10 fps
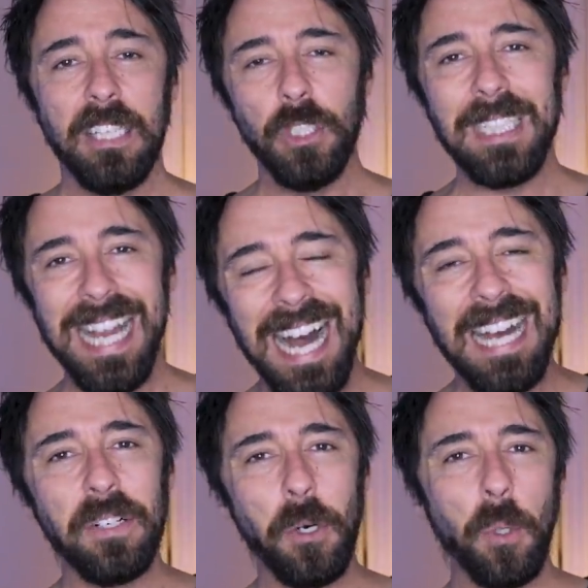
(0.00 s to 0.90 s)
you
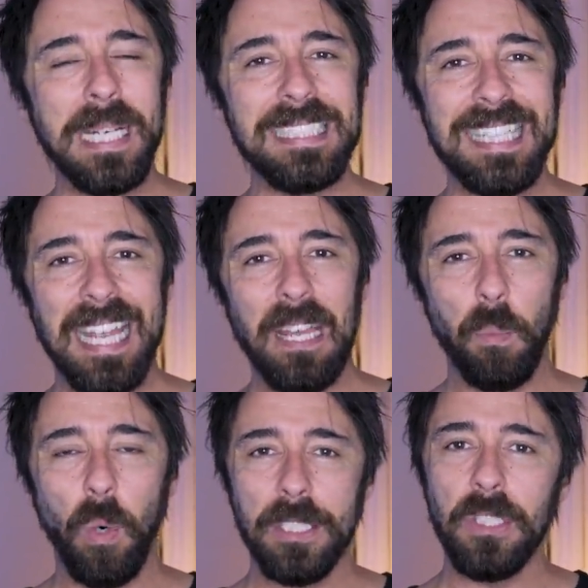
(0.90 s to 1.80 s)
can't always
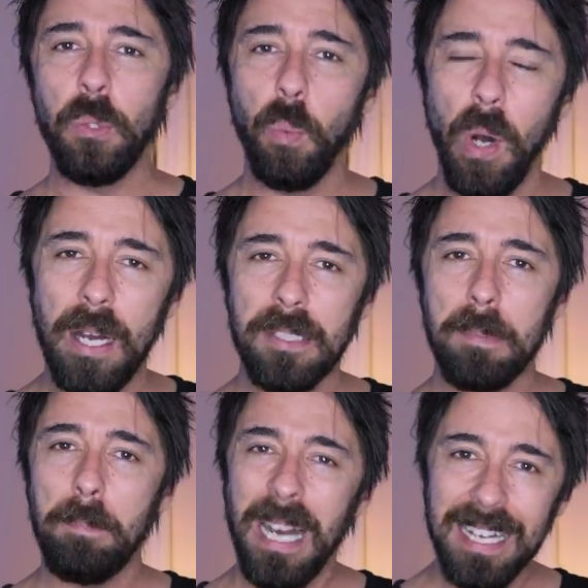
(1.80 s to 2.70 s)
get what you
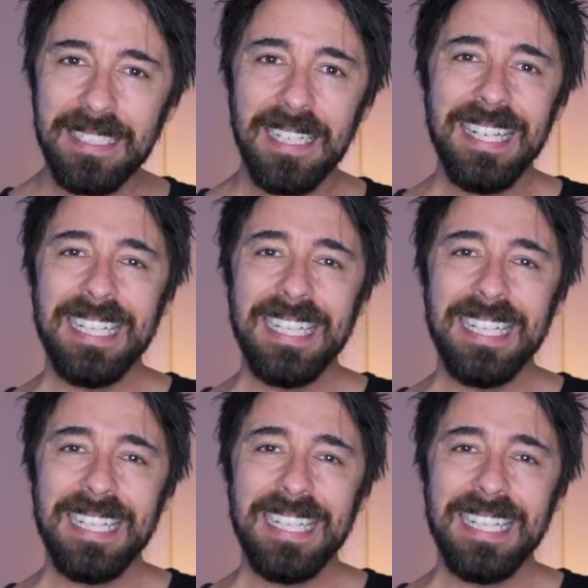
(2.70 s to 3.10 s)
want, but